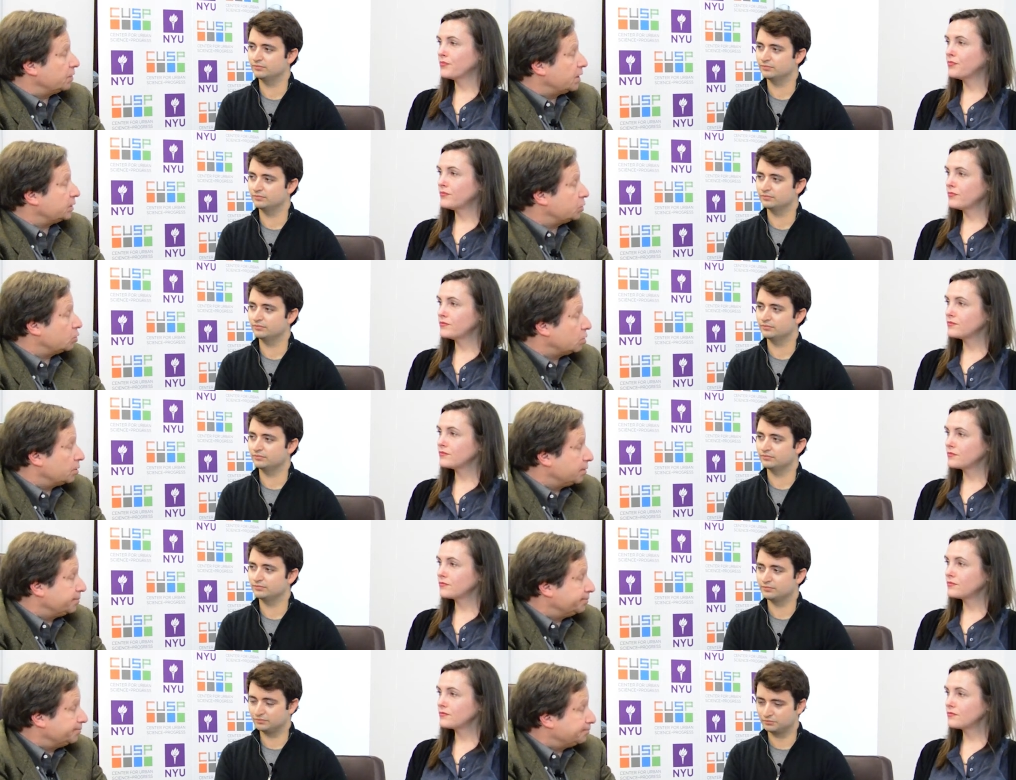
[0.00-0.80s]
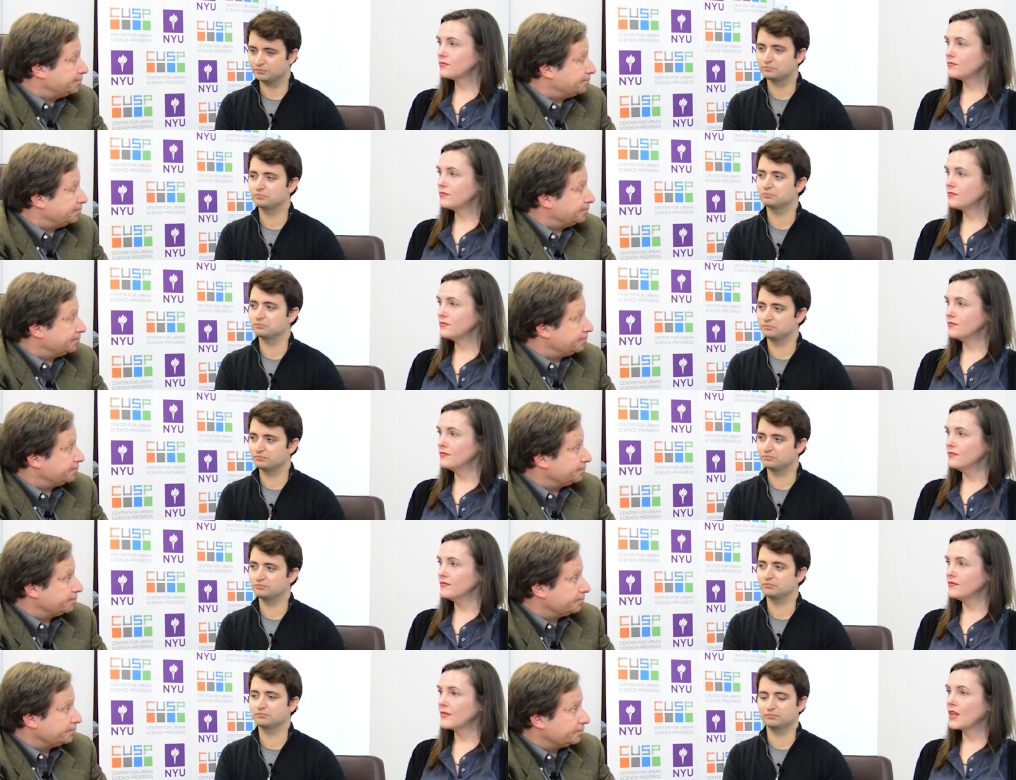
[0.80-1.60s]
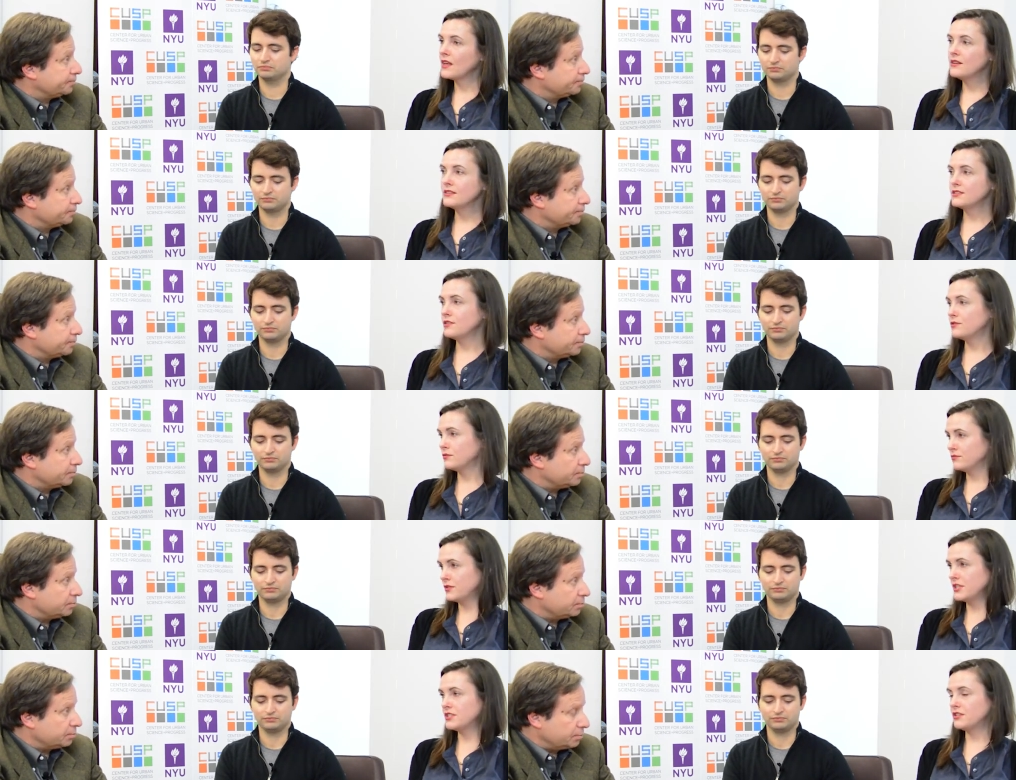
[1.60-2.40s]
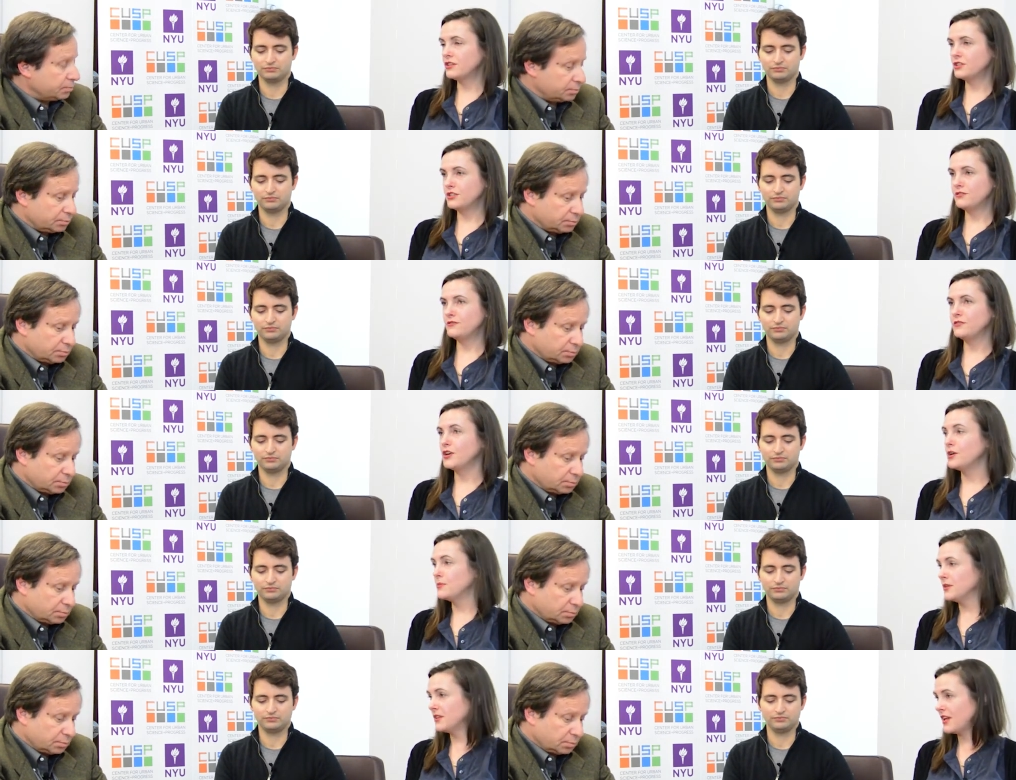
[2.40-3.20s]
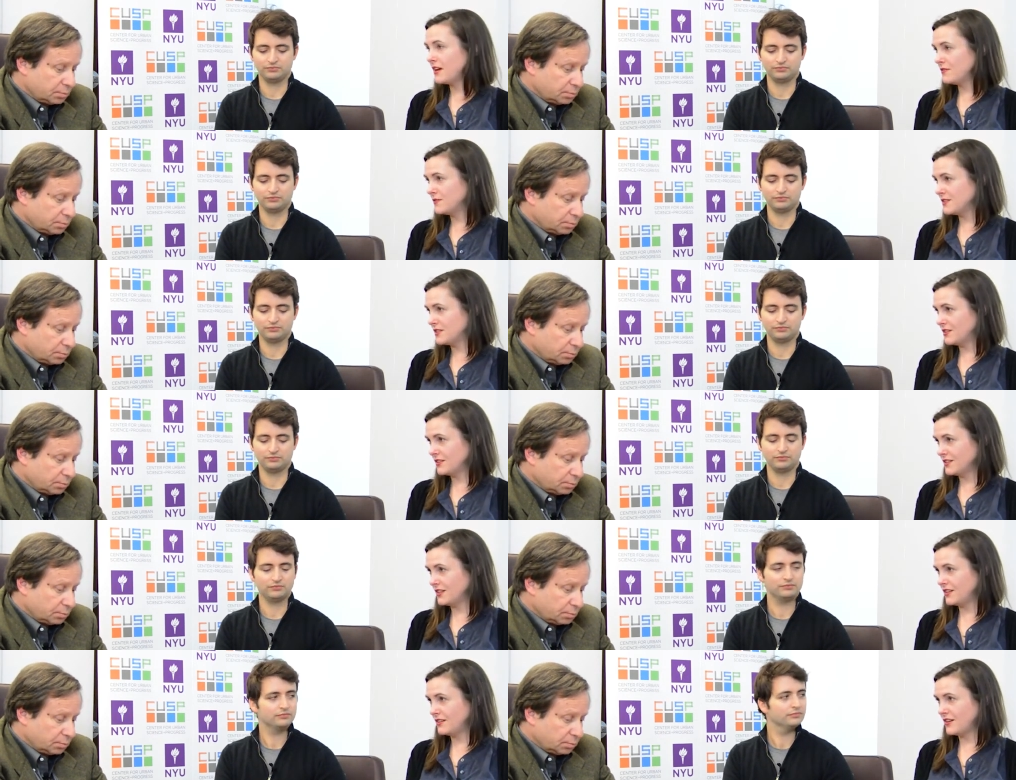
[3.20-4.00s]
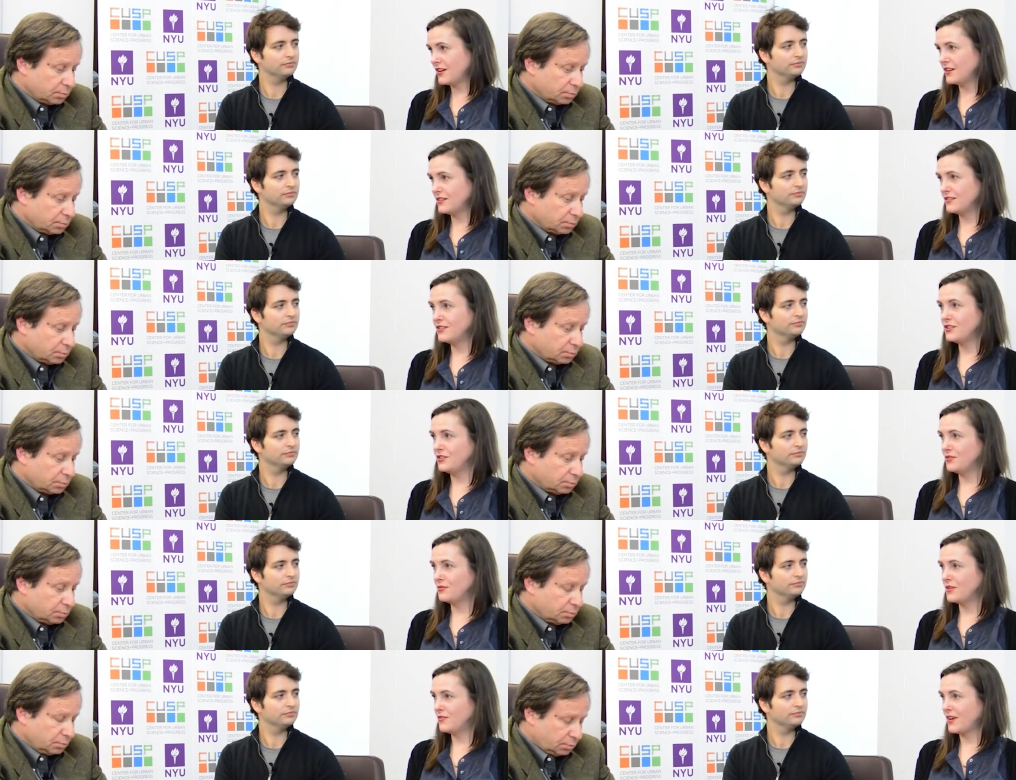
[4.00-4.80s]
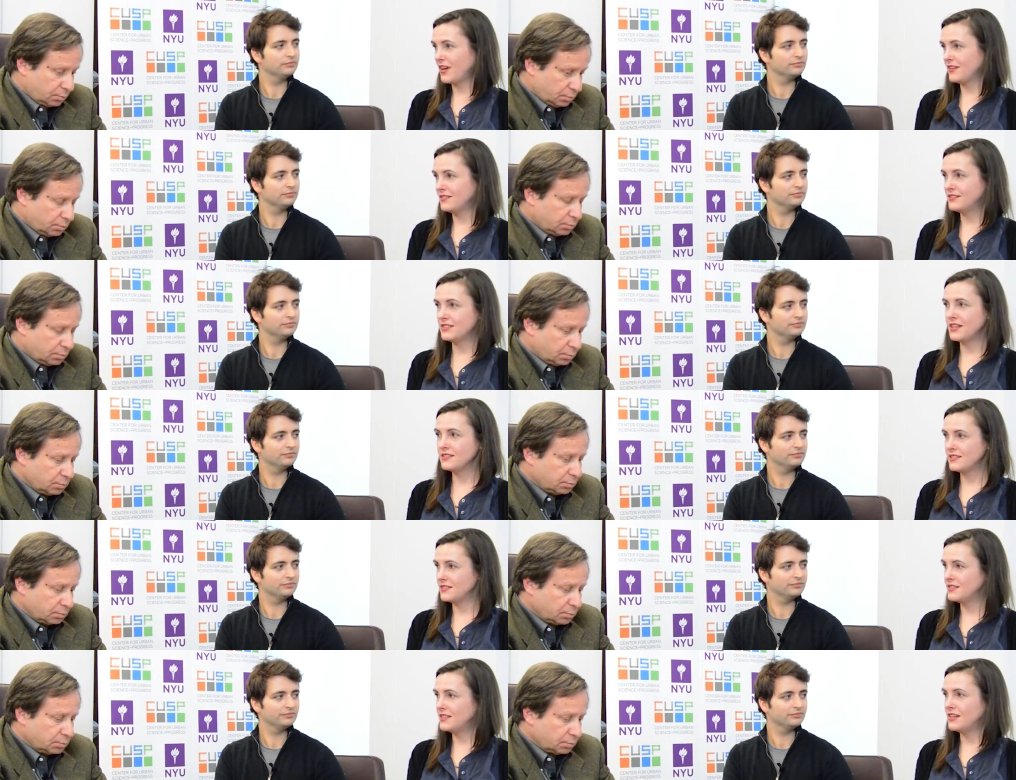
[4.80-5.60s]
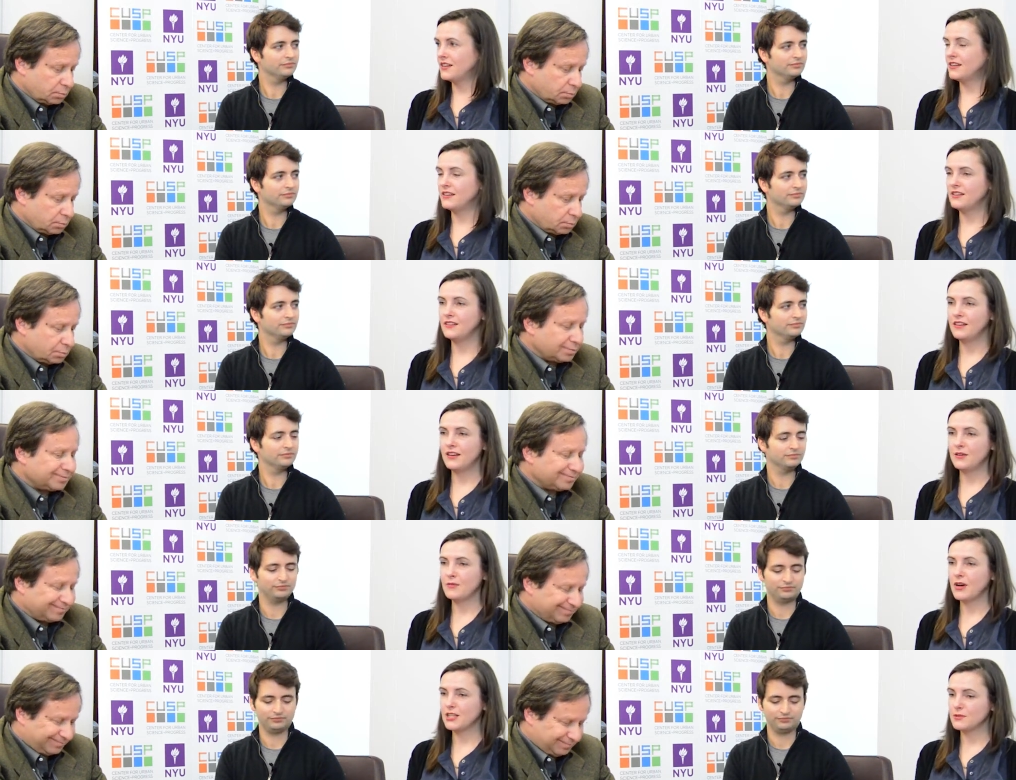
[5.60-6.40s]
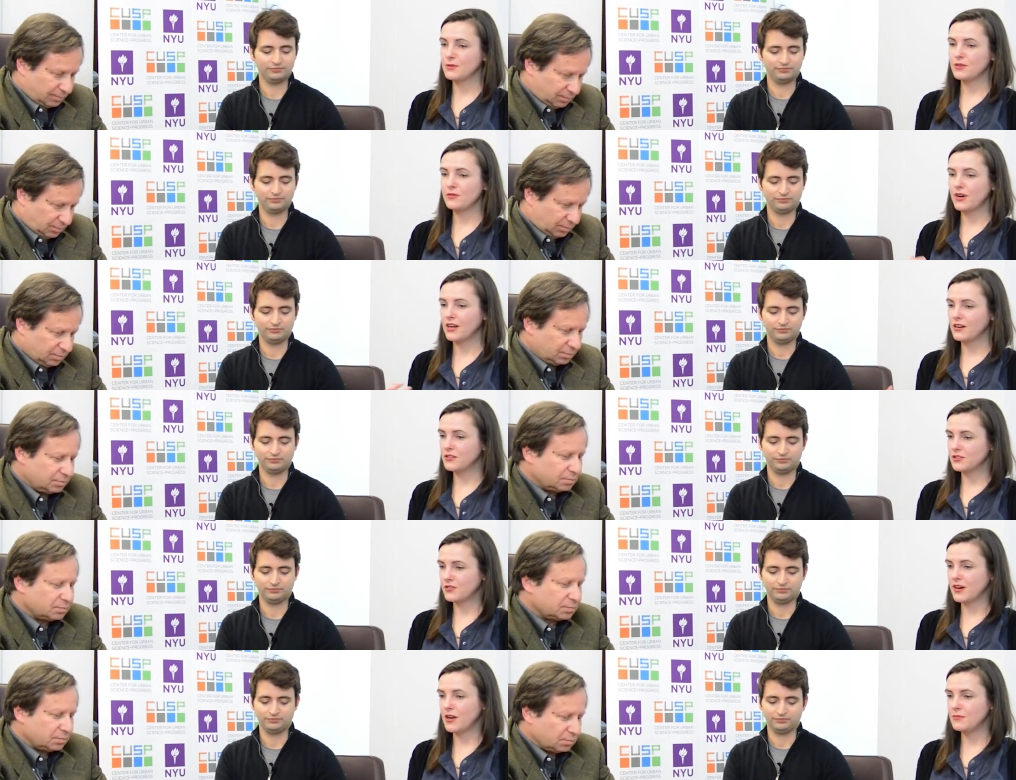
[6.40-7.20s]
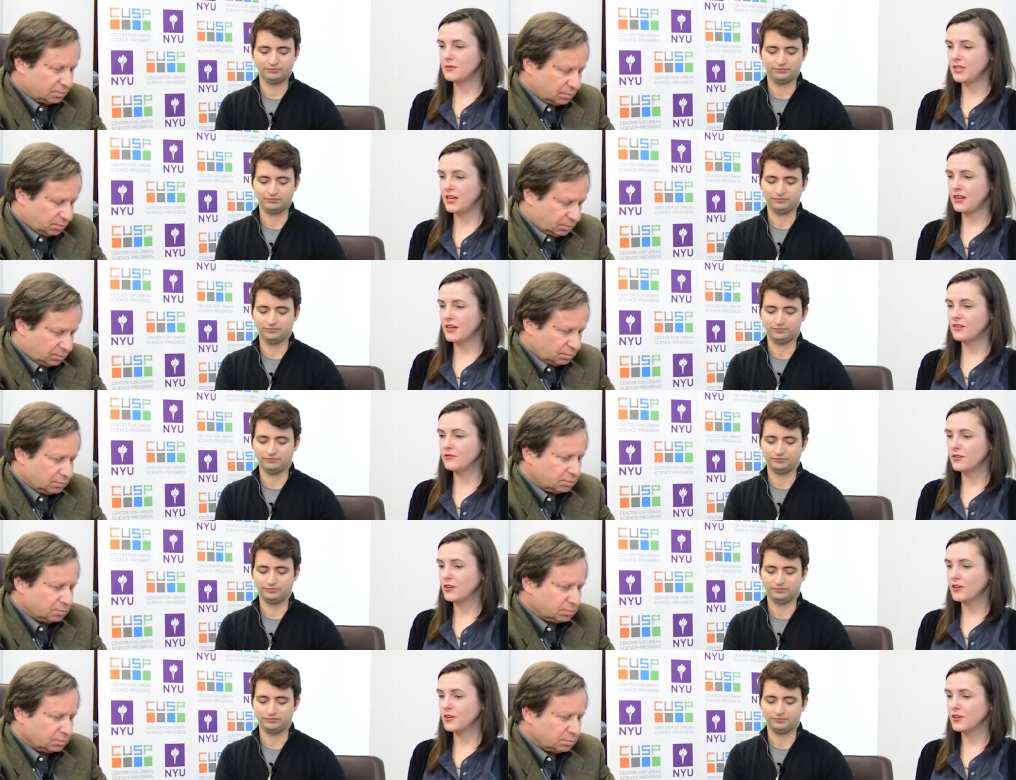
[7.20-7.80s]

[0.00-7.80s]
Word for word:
Speaker 1: of that sort.
Speaker 2: So research of urban life is certainly not new. We've had census data, um, hospital records, crime data